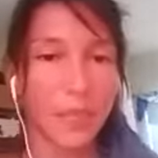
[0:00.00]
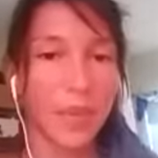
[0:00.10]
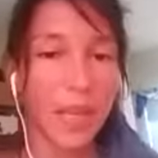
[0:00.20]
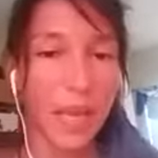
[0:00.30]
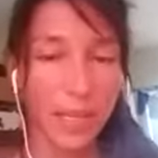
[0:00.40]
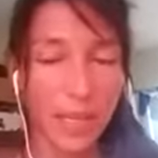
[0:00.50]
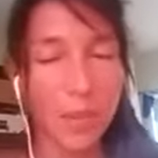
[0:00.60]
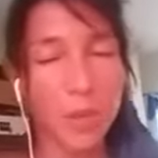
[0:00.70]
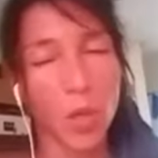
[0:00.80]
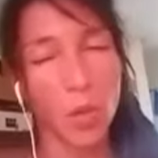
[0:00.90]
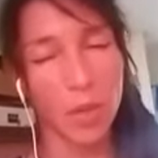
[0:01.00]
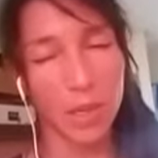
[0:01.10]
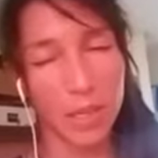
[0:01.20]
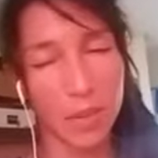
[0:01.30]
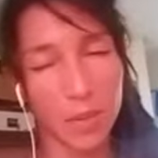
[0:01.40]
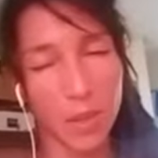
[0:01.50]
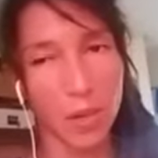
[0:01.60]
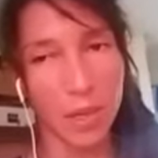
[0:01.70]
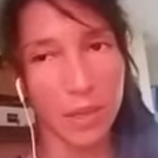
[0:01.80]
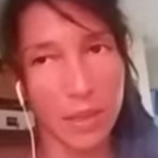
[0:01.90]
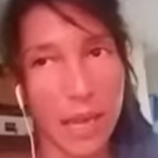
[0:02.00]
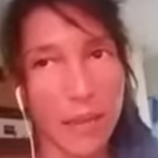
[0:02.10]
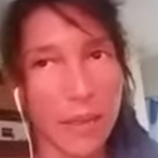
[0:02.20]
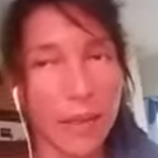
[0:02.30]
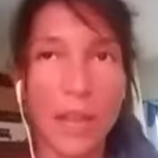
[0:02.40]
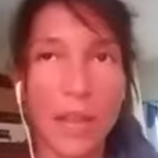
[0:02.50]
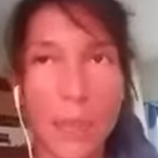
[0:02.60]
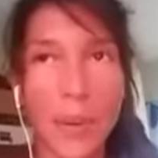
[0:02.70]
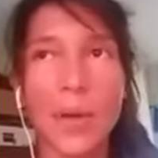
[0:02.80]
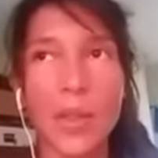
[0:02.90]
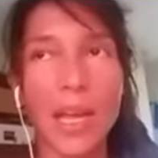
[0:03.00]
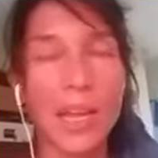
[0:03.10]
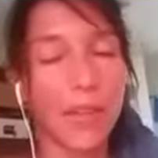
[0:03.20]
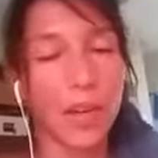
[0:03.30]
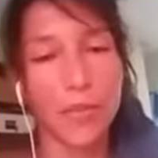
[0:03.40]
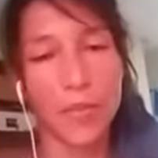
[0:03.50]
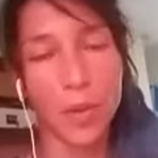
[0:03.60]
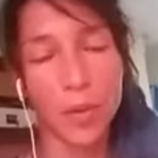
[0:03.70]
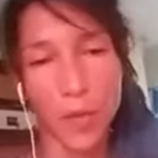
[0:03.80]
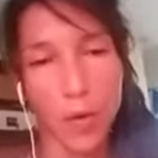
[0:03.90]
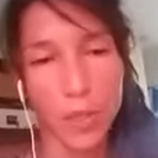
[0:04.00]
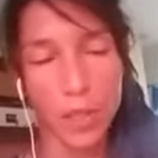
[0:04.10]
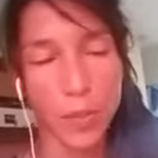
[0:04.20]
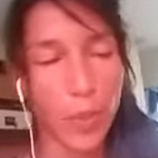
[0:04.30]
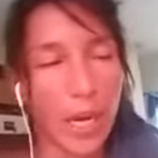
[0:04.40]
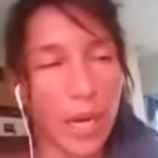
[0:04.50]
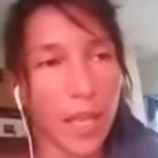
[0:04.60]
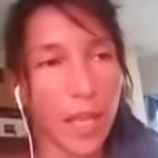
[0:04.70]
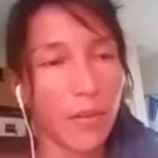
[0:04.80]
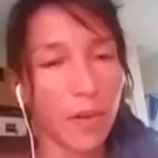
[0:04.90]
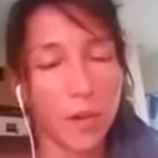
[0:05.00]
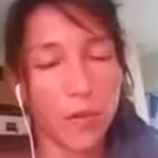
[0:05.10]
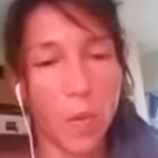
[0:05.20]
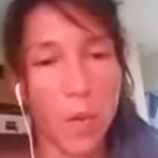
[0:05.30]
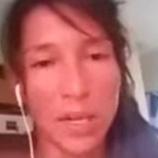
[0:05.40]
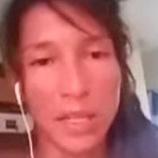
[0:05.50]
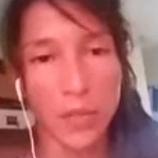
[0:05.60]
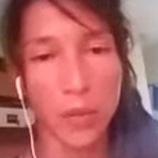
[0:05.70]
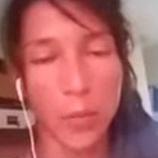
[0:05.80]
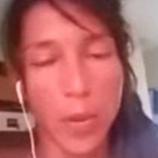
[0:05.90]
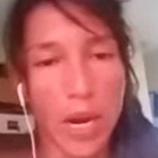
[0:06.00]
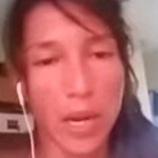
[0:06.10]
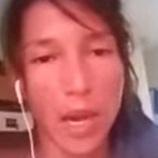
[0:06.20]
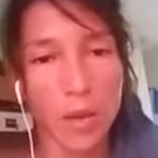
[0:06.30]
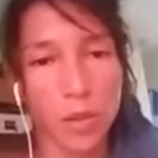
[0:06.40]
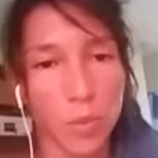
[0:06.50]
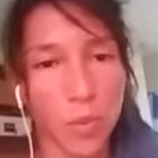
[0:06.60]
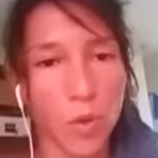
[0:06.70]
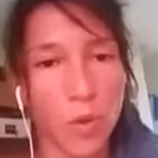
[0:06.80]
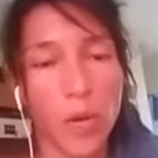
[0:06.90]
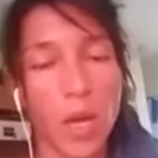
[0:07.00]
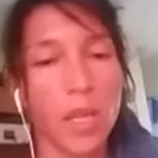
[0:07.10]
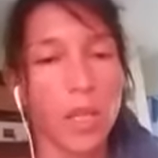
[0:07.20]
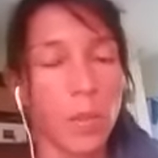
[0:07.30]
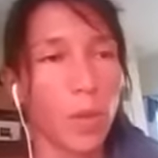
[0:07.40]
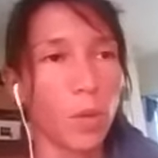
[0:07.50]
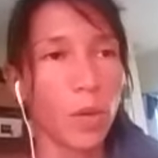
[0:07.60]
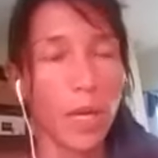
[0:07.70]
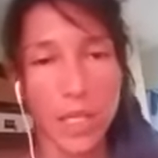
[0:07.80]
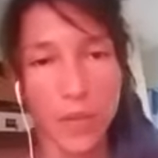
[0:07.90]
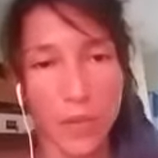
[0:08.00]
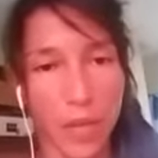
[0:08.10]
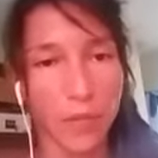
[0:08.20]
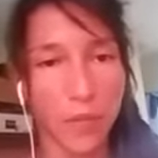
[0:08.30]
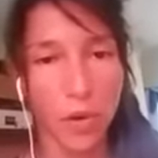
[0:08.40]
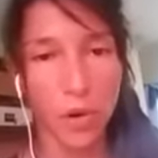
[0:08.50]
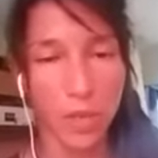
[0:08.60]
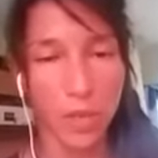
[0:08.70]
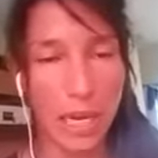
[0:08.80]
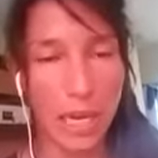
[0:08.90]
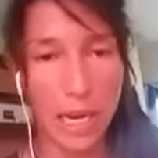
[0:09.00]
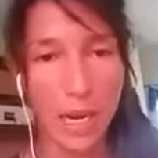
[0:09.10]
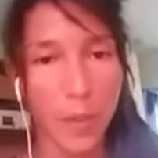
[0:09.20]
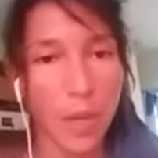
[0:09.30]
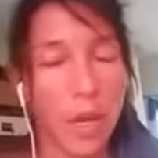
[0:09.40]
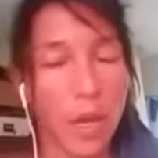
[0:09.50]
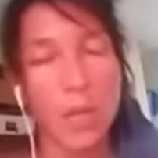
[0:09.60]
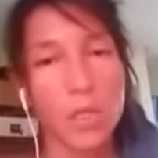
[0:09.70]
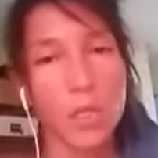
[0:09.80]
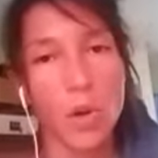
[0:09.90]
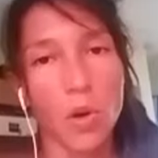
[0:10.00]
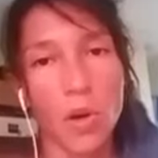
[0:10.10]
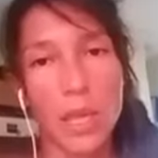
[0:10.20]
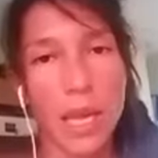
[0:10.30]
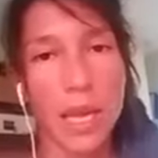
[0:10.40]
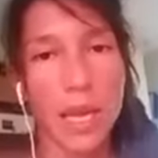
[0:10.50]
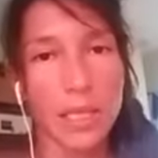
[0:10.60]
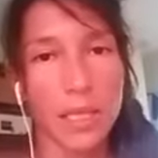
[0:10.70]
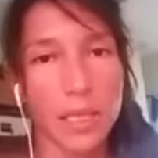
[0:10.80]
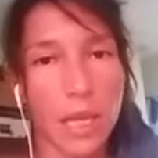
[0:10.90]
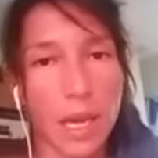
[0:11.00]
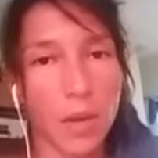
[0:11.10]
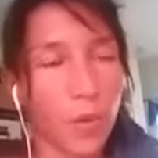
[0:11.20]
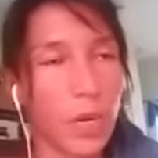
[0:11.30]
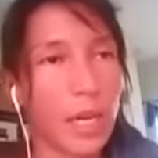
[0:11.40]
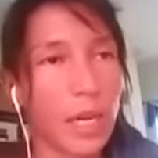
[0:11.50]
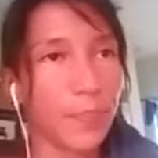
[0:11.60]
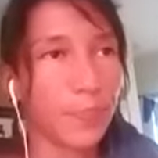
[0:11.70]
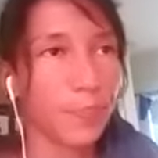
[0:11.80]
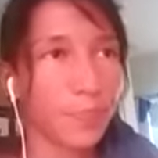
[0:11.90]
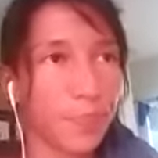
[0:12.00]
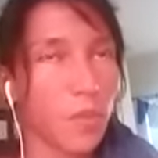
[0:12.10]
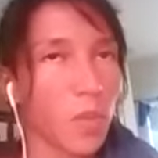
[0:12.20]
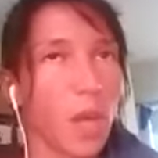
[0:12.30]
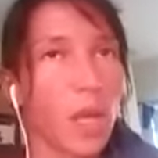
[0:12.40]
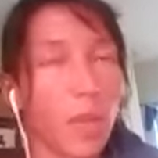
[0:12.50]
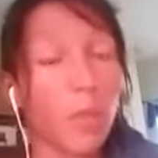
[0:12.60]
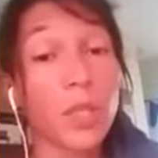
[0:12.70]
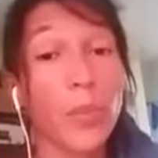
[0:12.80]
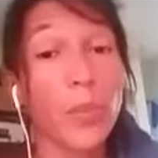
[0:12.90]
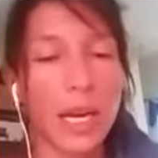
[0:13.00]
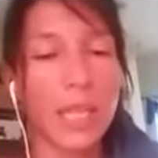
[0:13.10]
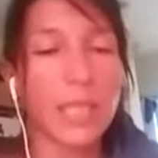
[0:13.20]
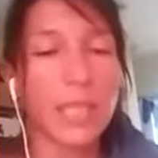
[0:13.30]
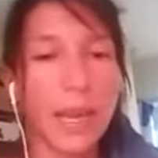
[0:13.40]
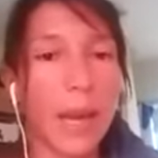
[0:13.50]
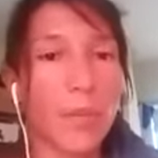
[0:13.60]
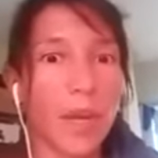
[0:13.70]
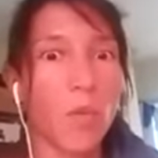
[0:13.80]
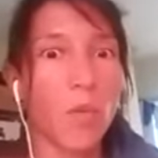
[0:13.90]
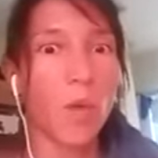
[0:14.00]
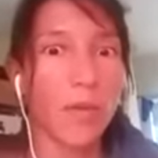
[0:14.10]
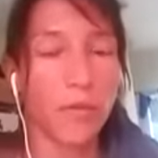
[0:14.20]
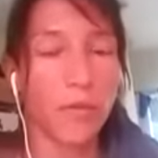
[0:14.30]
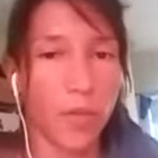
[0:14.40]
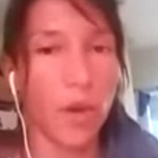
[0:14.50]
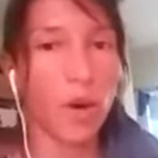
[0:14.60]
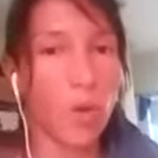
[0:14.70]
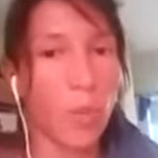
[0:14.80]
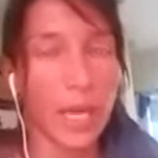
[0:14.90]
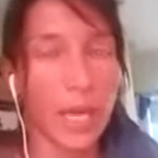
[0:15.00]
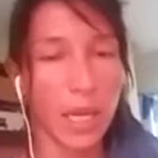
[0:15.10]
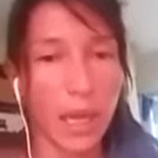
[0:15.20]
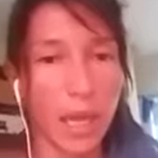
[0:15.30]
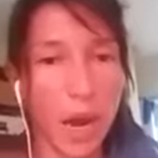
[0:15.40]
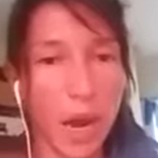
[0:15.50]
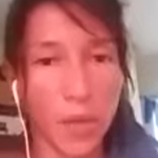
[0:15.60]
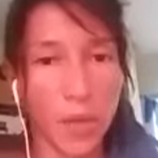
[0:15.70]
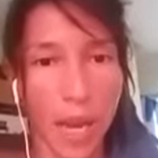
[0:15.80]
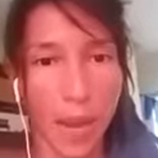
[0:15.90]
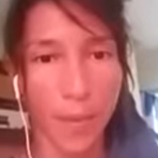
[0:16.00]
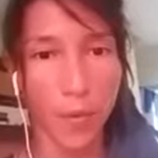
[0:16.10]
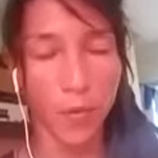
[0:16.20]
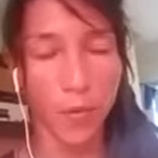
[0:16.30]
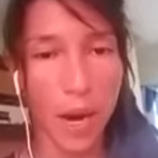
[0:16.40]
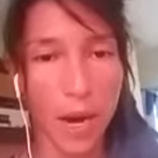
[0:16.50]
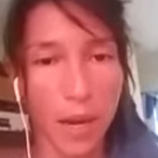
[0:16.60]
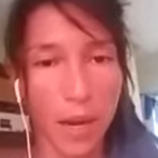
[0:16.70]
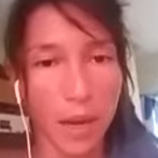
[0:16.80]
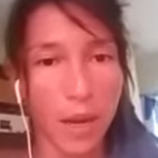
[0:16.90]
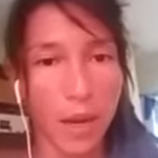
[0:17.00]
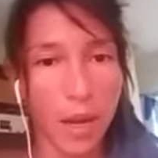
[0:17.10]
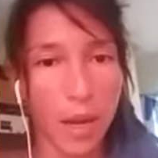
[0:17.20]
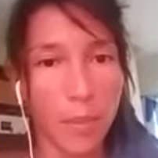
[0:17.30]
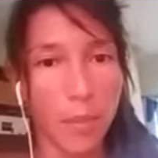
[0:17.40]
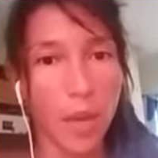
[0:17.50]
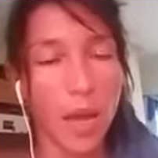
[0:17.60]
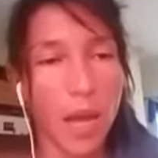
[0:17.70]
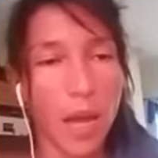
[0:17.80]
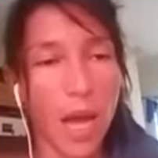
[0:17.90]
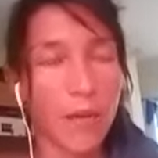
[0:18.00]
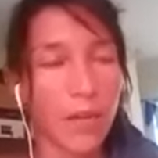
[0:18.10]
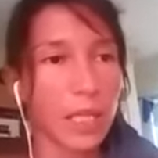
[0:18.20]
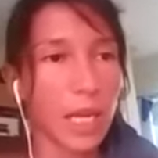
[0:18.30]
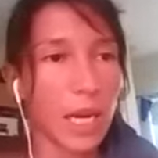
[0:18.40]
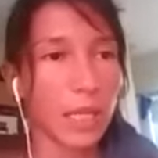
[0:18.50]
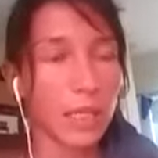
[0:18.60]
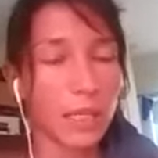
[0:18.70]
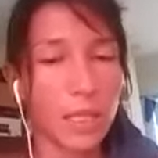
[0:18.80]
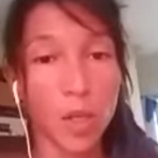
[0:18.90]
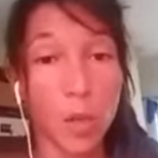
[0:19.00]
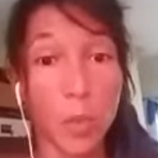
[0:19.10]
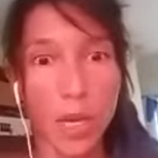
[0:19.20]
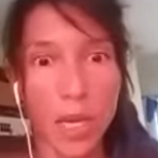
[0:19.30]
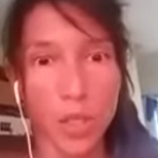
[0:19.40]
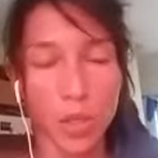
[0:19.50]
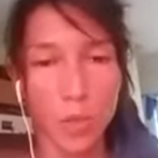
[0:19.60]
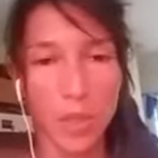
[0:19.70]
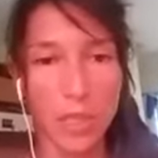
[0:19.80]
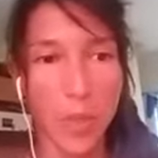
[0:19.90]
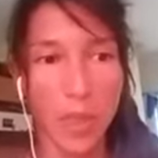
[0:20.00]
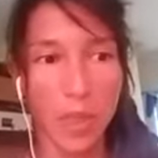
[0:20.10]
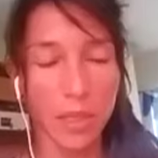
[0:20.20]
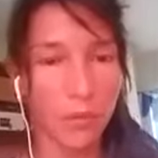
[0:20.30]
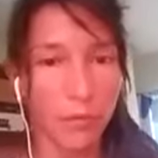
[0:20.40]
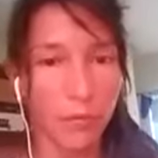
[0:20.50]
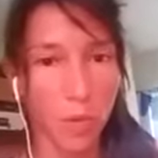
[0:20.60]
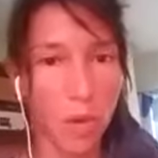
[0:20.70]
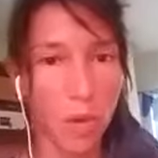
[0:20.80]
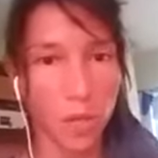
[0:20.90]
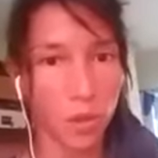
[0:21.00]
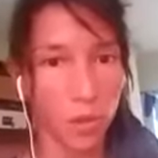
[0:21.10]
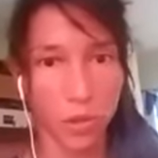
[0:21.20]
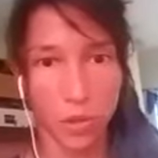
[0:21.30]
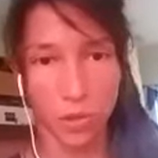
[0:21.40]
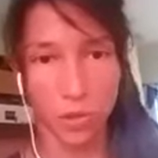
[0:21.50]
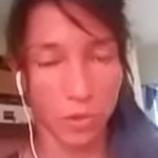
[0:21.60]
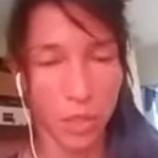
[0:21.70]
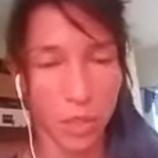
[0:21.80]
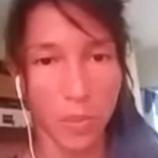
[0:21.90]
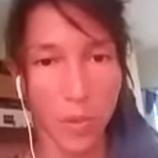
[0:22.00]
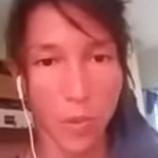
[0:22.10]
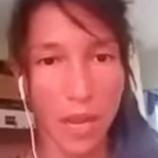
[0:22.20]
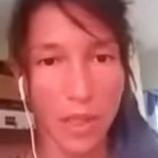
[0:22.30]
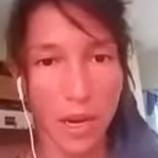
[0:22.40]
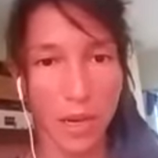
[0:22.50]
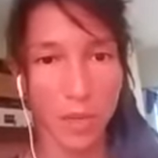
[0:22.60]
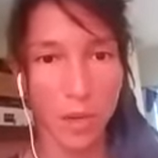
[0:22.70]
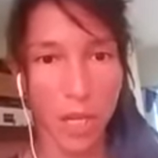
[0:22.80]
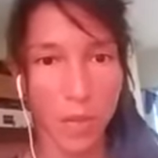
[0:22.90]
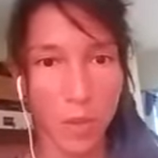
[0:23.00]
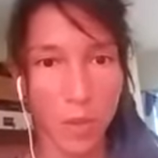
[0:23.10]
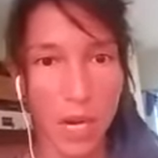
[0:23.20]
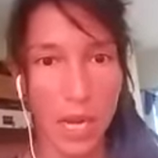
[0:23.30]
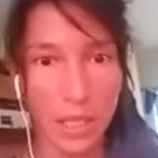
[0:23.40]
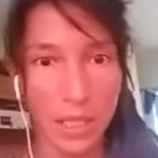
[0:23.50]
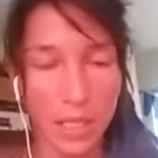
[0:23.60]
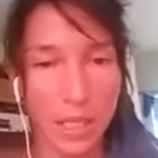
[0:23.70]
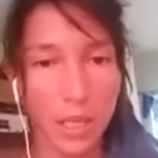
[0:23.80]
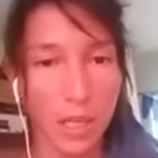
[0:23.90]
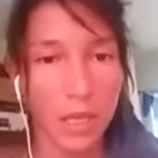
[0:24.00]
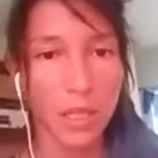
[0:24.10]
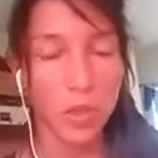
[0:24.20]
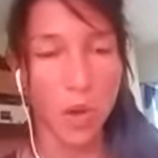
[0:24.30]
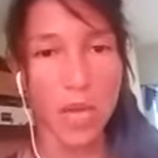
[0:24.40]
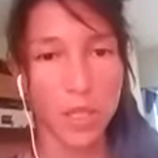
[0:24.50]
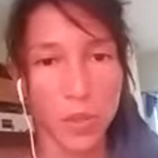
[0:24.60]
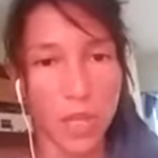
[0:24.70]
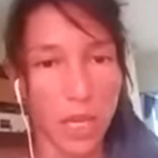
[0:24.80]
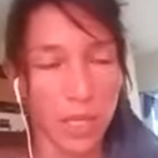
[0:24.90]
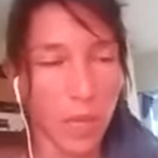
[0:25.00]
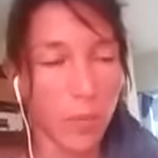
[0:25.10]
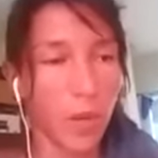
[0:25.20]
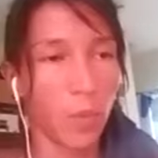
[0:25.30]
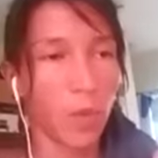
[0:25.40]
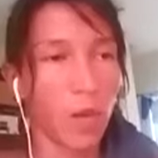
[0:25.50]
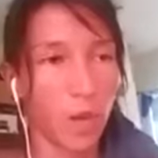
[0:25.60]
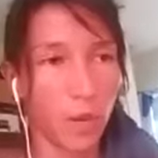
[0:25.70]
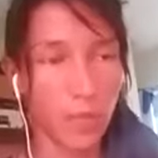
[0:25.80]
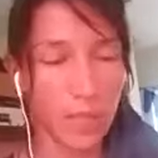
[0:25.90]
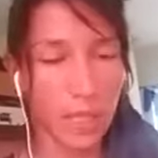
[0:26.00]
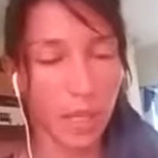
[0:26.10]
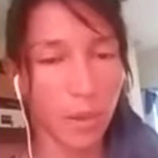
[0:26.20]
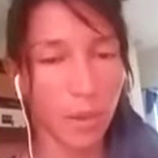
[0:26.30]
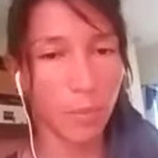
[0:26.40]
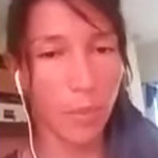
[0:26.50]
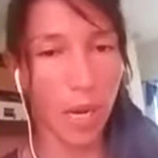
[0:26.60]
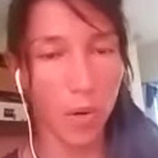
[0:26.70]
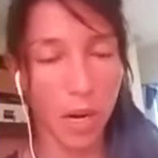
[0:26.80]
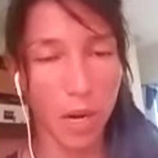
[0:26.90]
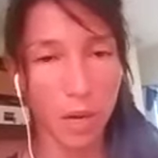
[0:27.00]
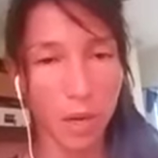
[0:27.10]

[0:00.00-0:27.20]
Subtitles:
Yes, absolutely, absolutely. Yeah, there are people that even if they're, of course, they're pregnant, they have a lot of awareness of the body, how to move. They've been doing activity for a long time. So in that case, it's like really, the most important is that they can be aware of their own body how they can move, right? And having that discrimination when something doesn't feel right, just stop it right there and don't keep doing it. So as you said, somebody with a lot of physical background,